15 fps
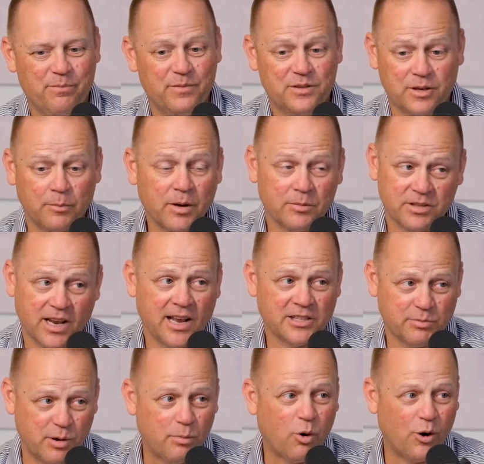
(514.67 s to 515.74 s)
Sometimes it has
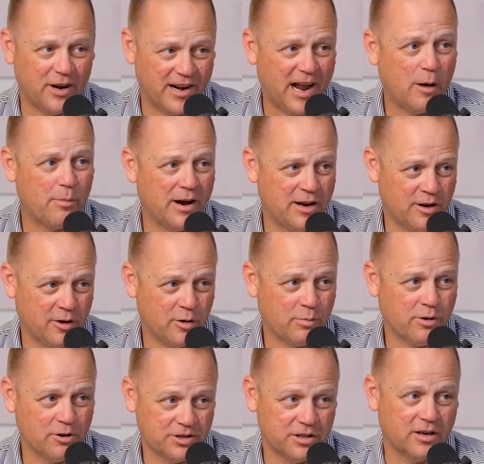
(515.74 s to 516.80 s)
to be pointed out by another
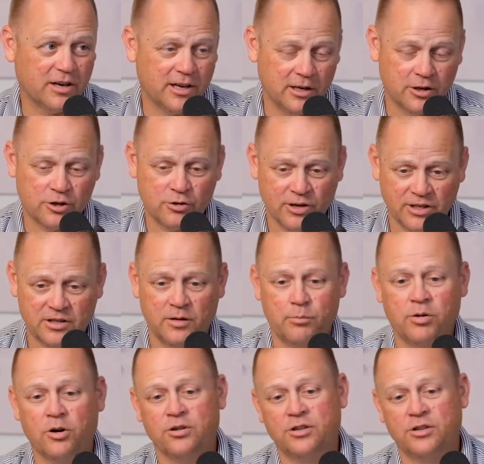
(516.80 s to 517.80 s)
person. Again, a trusted